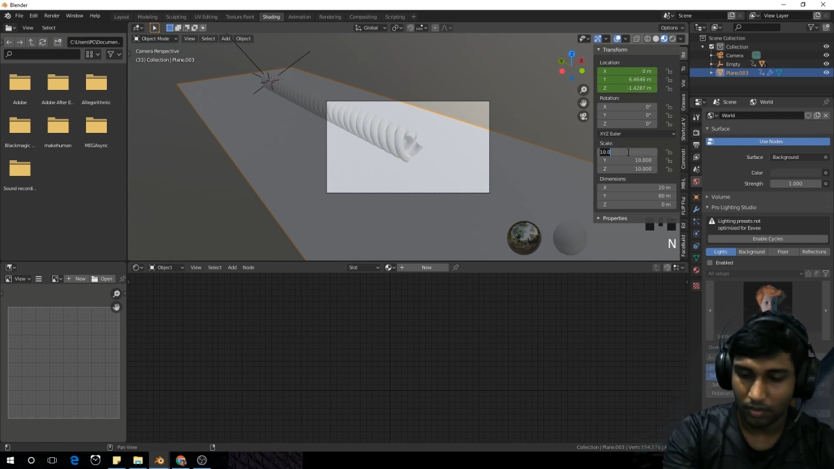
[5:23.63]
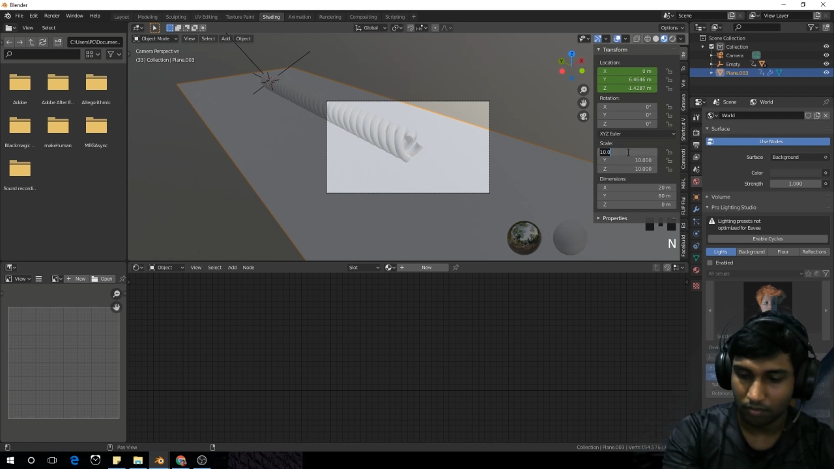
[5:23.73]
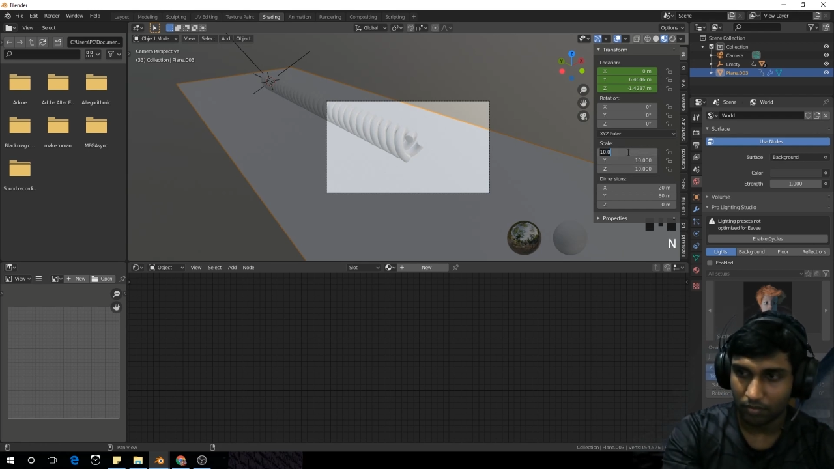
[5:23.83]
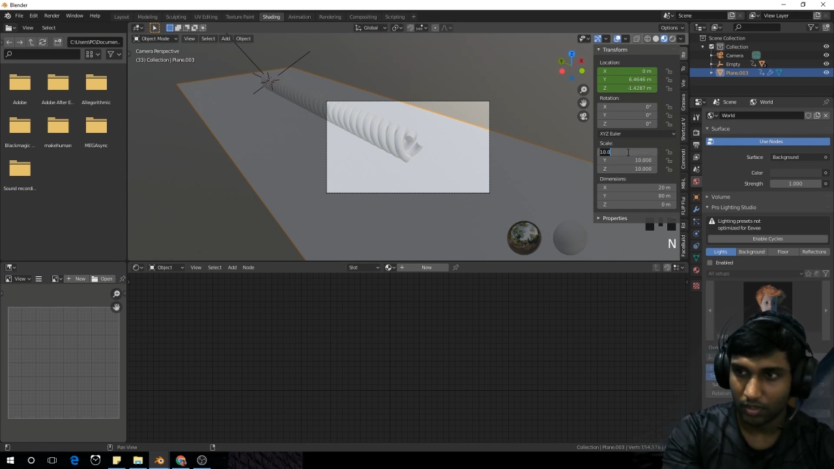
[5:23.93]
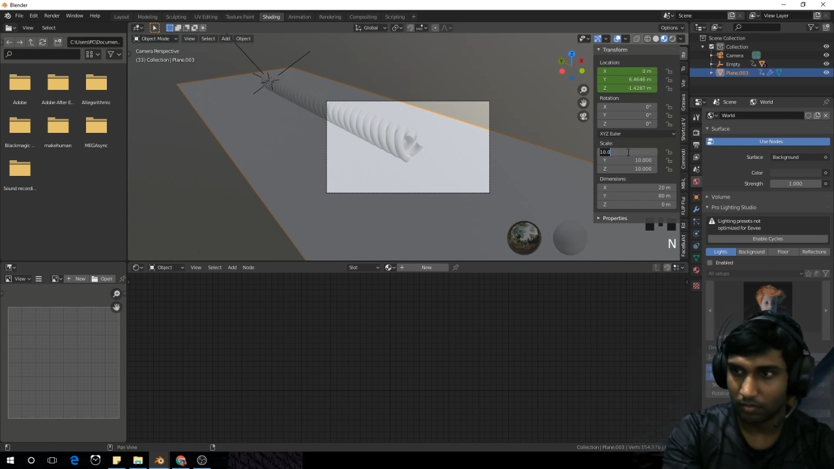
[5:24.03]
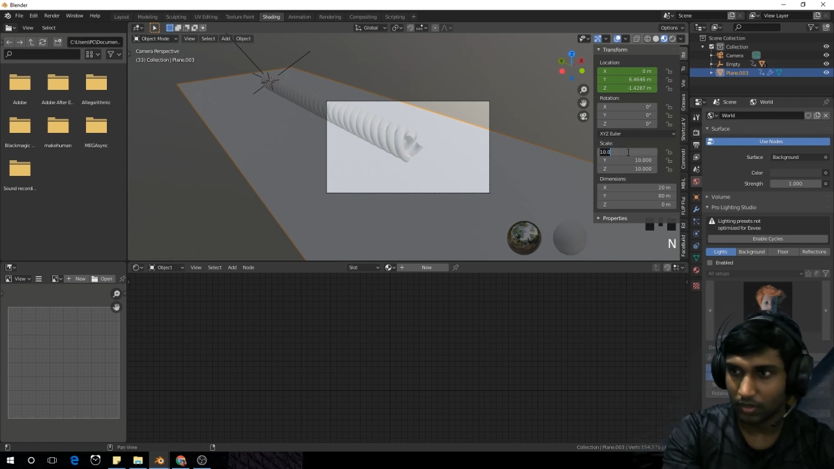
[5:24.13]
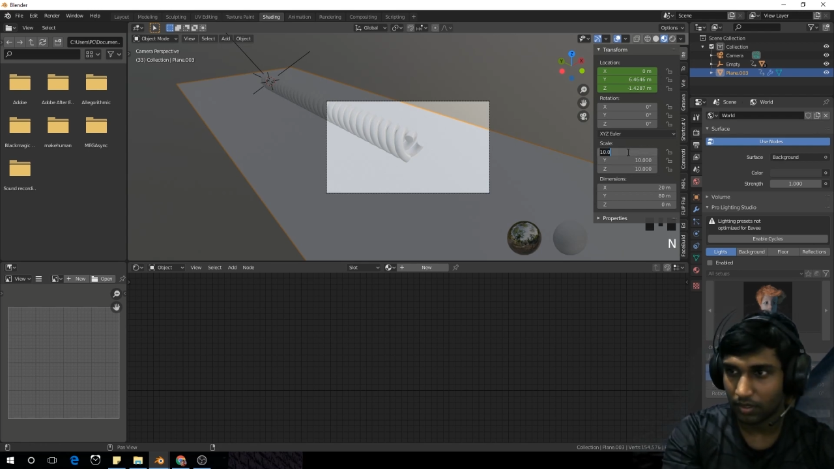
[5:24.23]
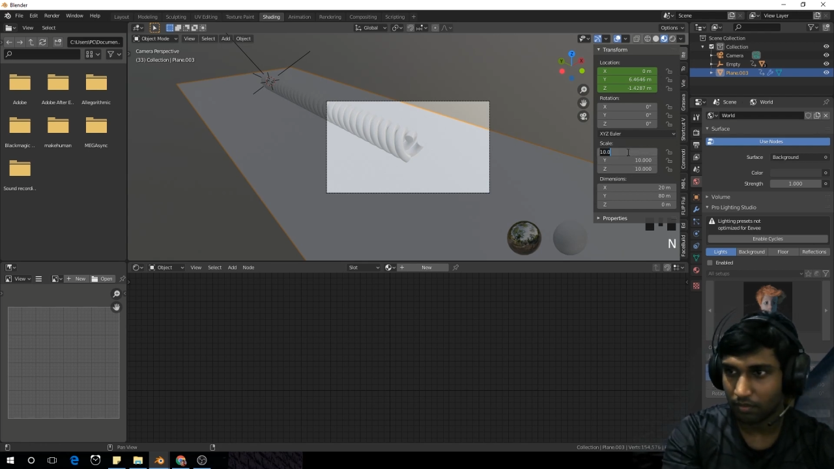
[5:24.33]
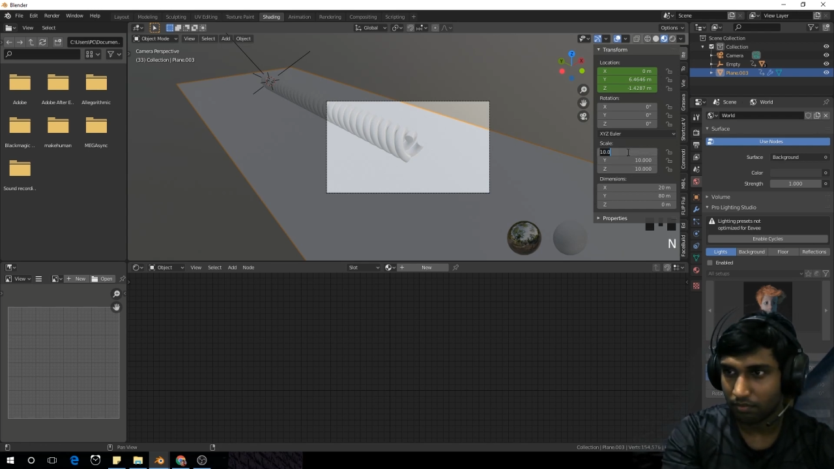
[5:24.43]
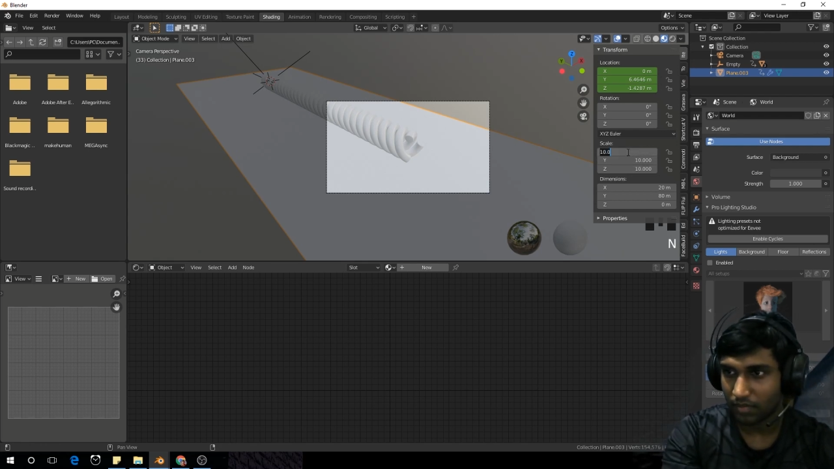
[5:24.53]

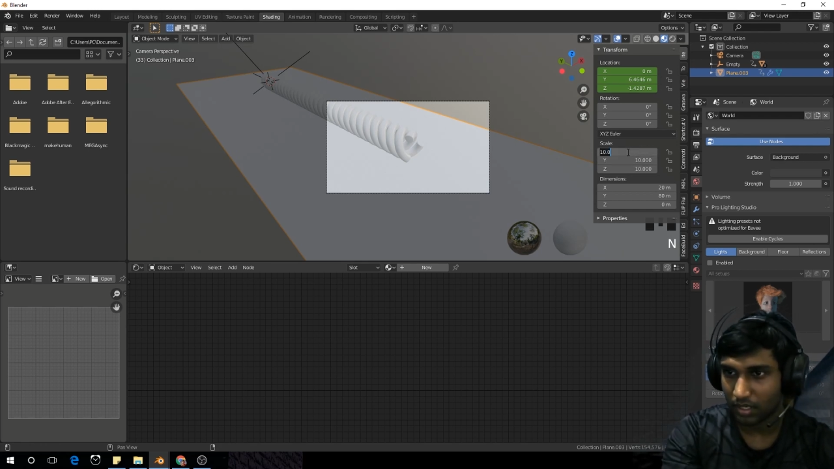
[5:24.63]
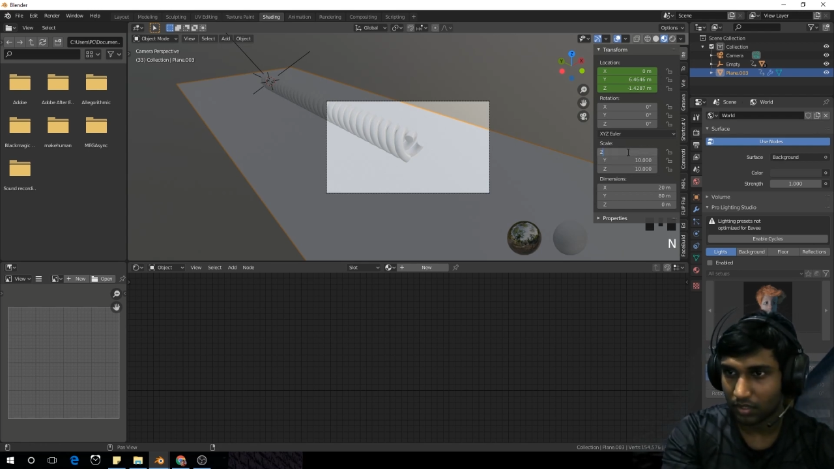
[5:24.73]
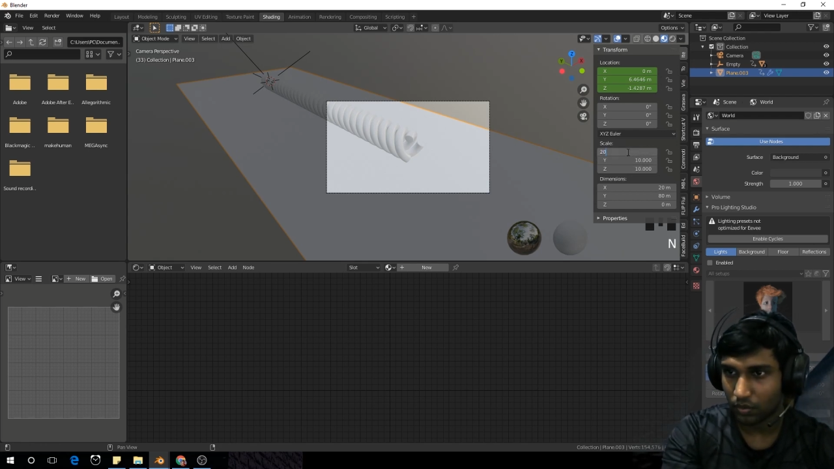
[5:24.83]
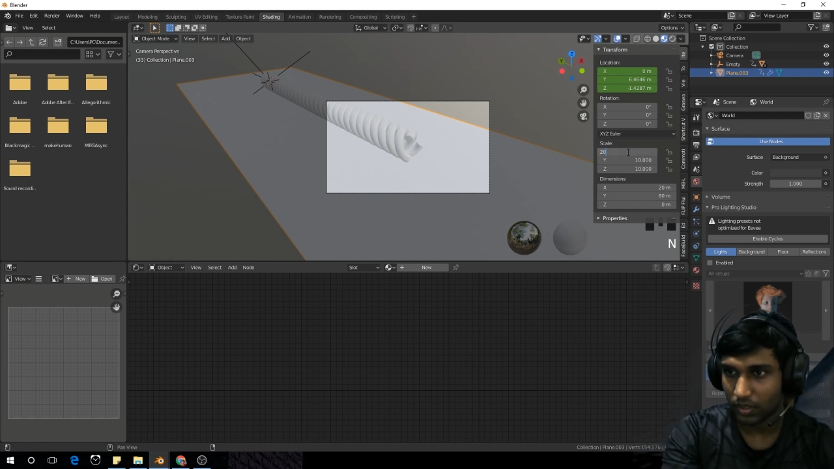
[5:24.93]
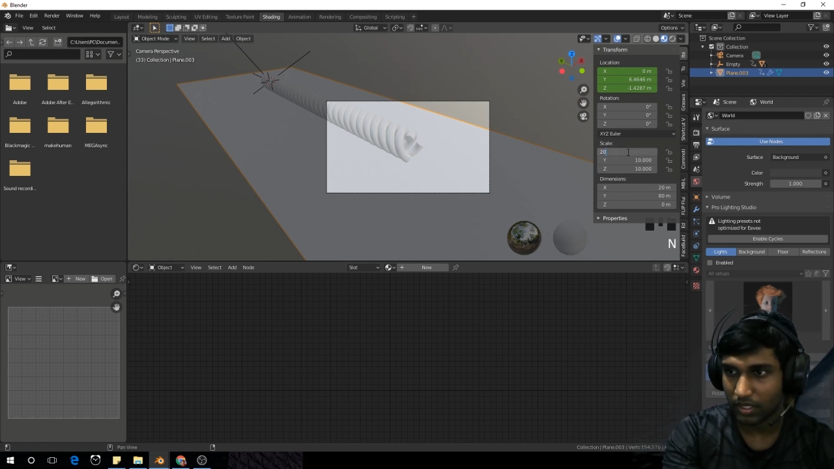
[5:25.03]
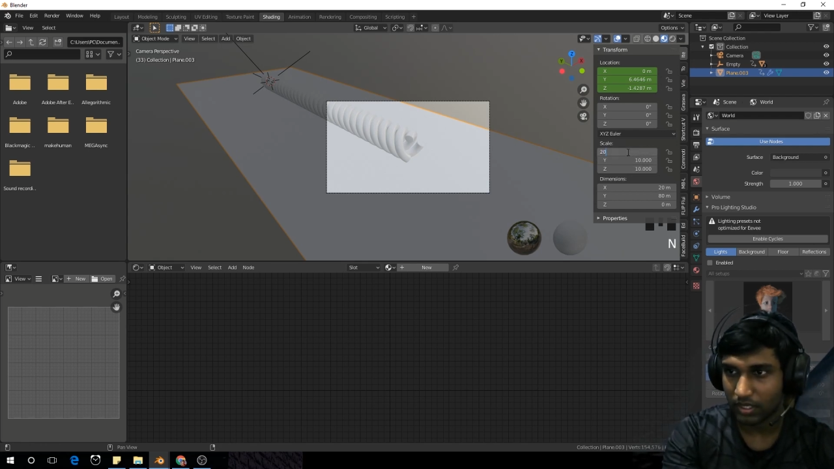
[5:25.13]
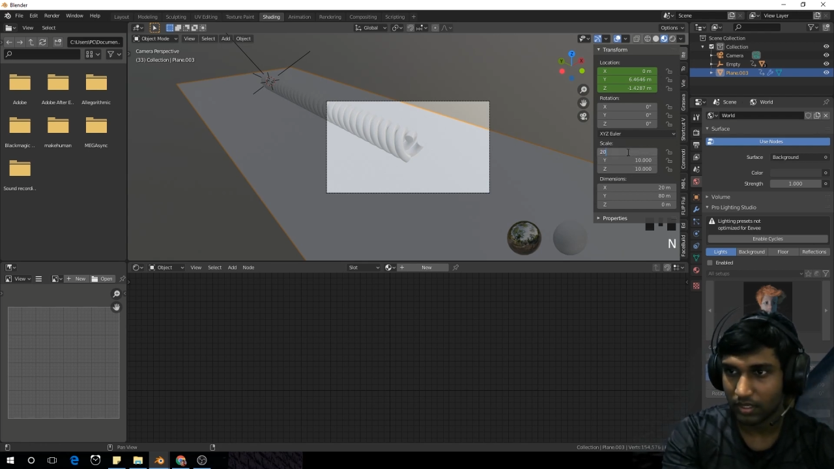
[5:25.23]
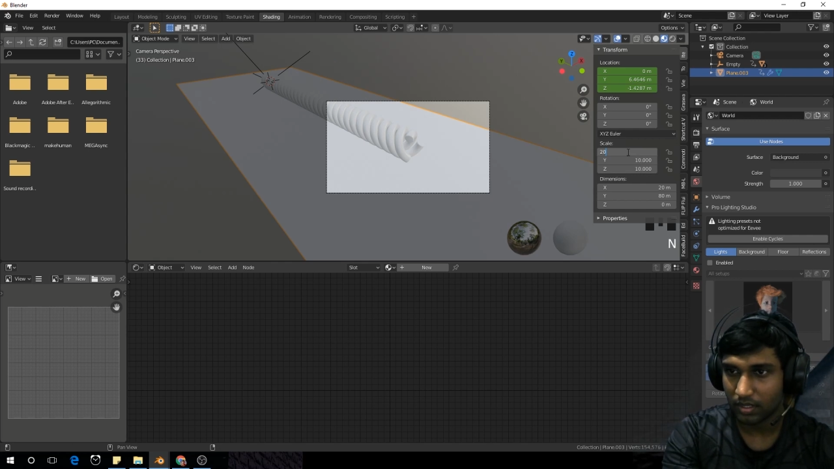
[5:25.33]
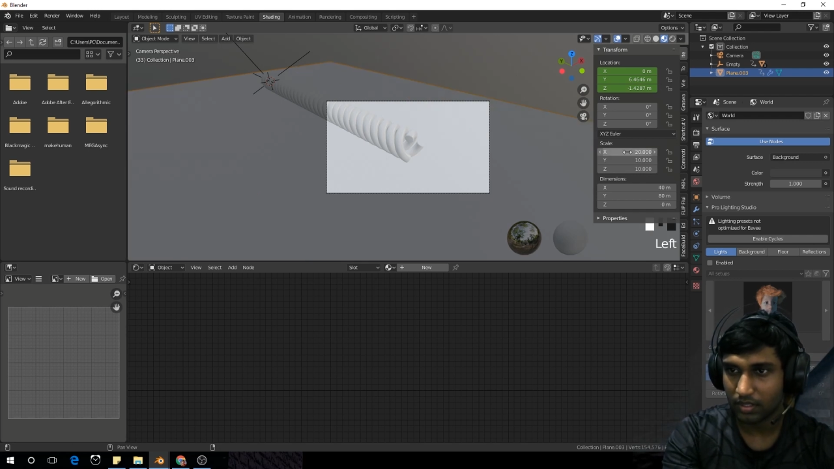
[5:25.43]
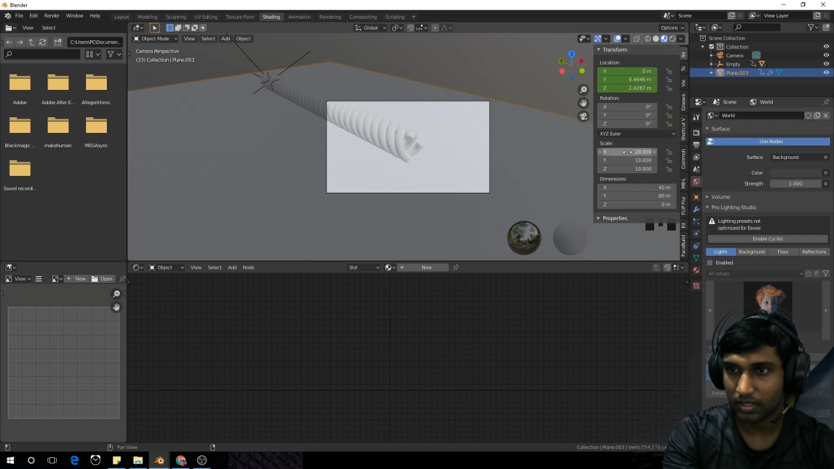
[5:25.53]
maybe make it 20
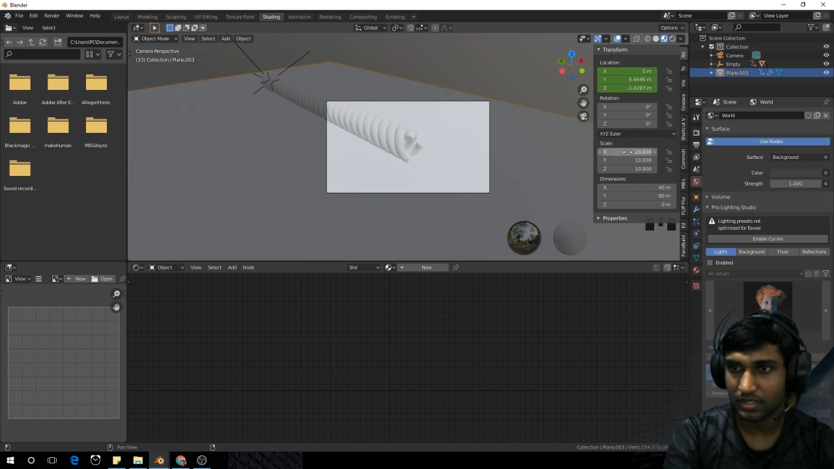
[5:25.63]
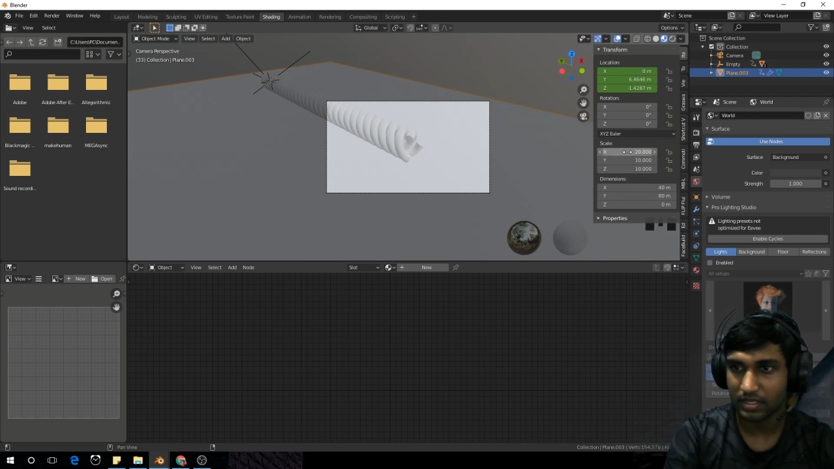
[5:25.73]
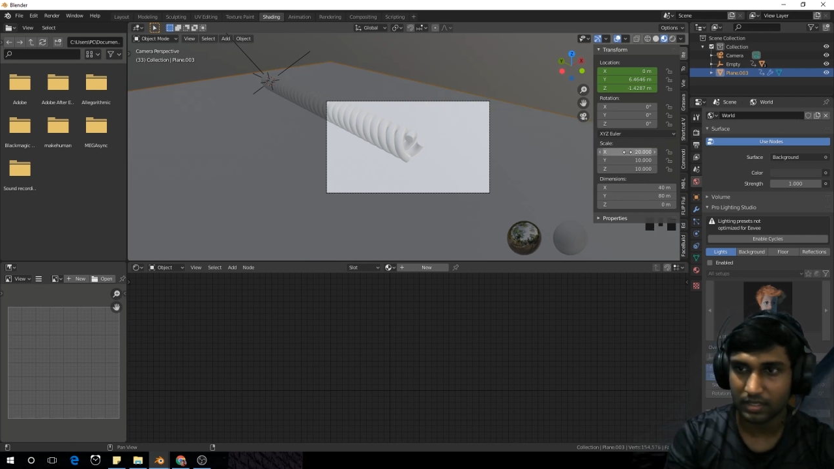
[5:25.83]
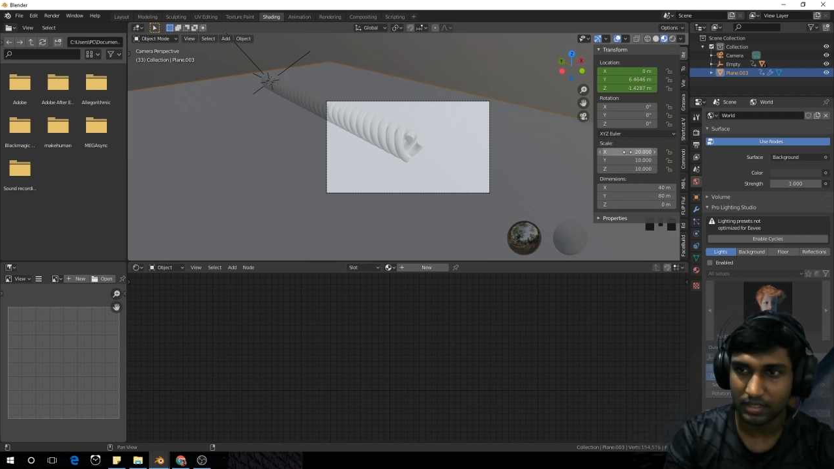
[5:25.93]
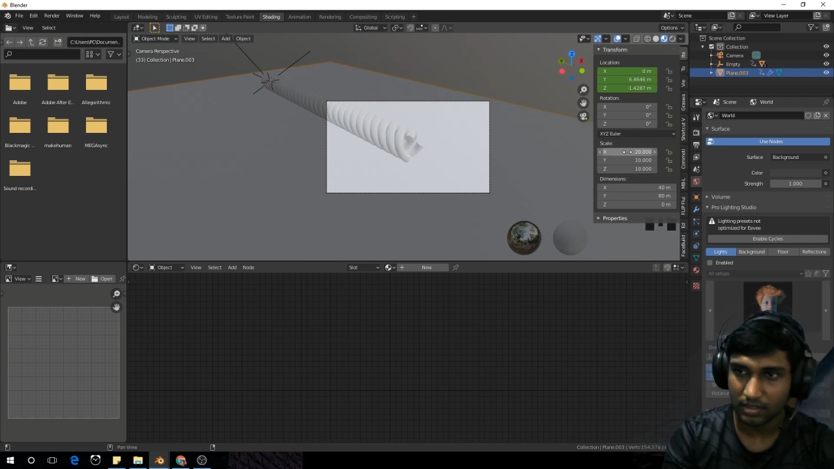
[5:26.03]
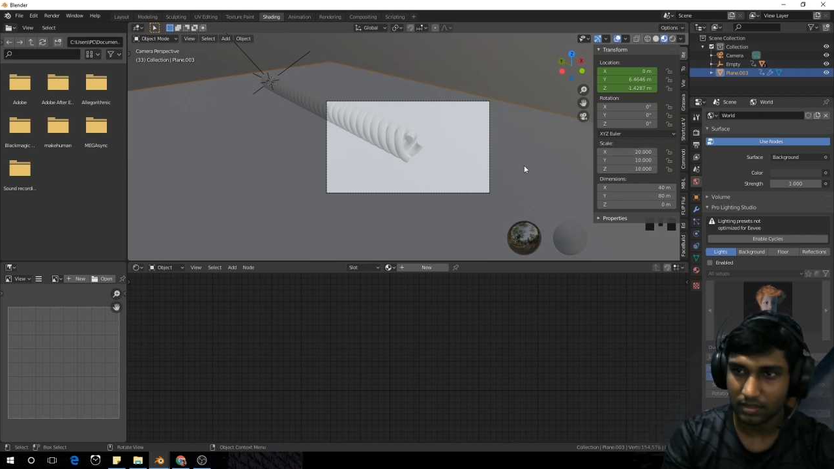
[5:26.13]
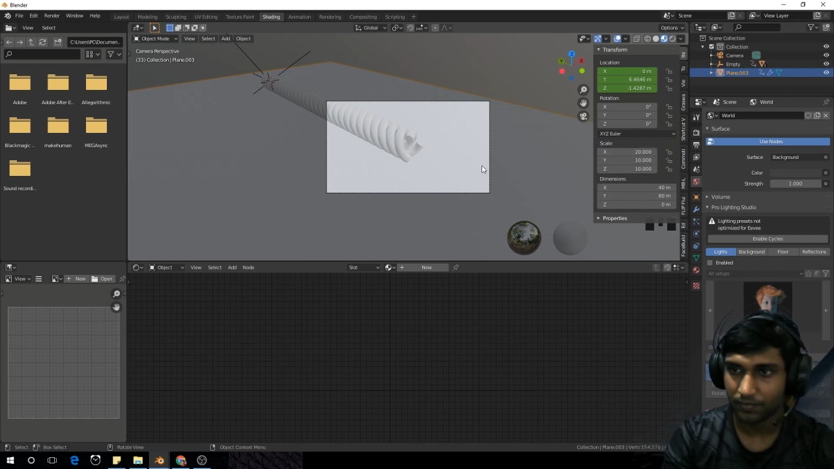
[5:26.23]
in the x-axis.